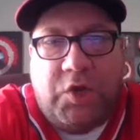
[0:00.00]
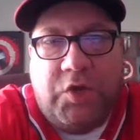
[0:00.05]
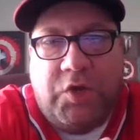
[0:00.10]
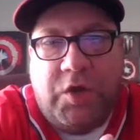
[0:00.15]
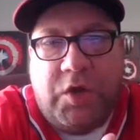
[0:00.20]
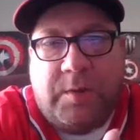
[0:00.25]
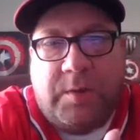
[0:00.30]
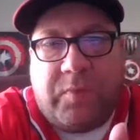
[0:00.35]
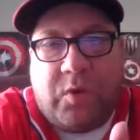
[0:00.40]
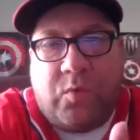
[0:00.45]

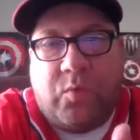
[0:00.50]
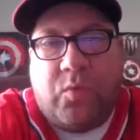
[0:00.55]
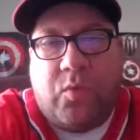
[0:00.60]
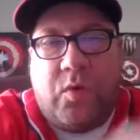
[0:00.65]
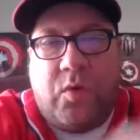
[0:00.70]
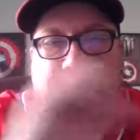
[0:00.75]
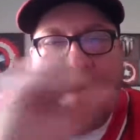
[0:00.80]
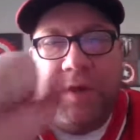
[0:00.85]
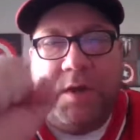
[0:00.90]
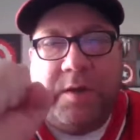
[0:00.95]
number
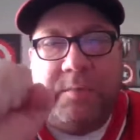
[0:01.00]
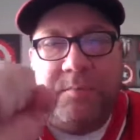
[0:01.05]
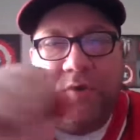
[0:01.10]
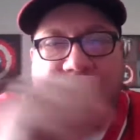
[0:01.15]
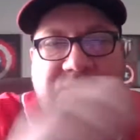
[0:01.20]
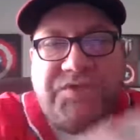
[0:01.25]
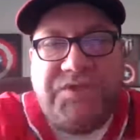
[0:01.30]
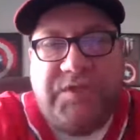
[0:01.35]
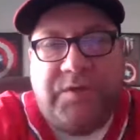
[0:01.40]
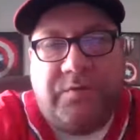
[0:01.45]
1,
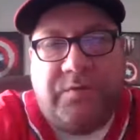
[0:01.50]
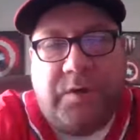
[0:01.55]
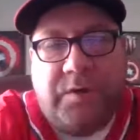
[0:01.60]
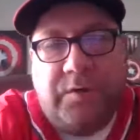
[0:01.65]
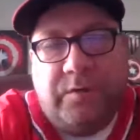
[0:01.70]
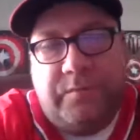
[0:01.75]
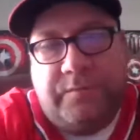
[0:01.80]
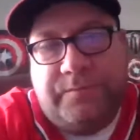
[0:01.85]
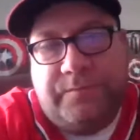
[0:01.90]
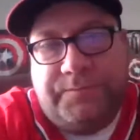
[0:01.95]
number
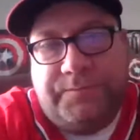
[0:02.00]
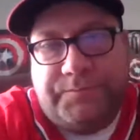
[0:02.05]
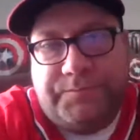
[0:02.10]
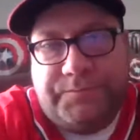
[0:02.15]
0.